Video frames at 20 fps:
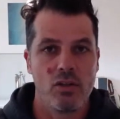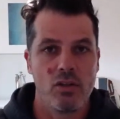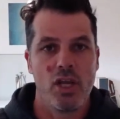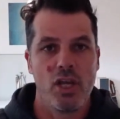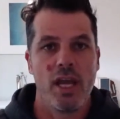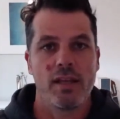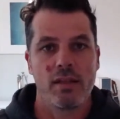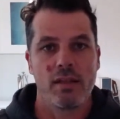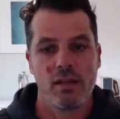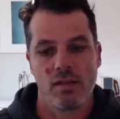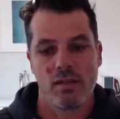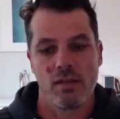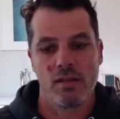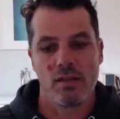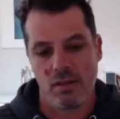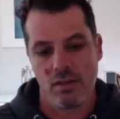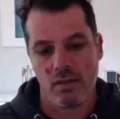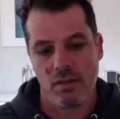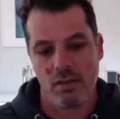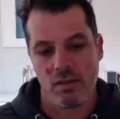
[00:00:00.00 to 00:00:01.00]

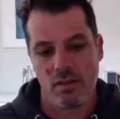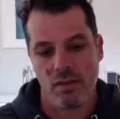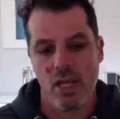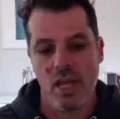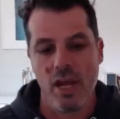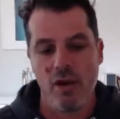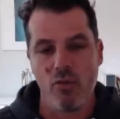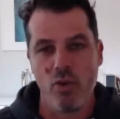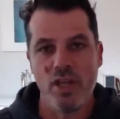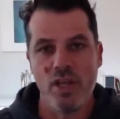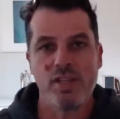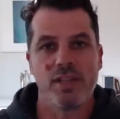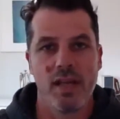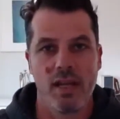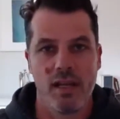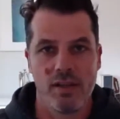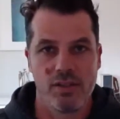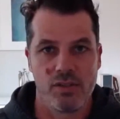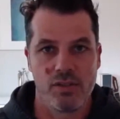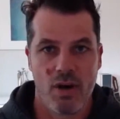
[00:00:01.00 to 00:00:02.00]

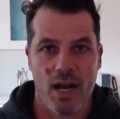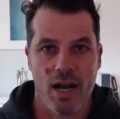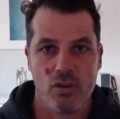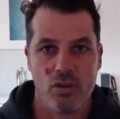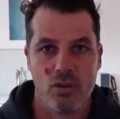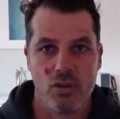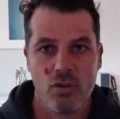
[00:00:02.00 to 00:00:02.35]
resellers, right?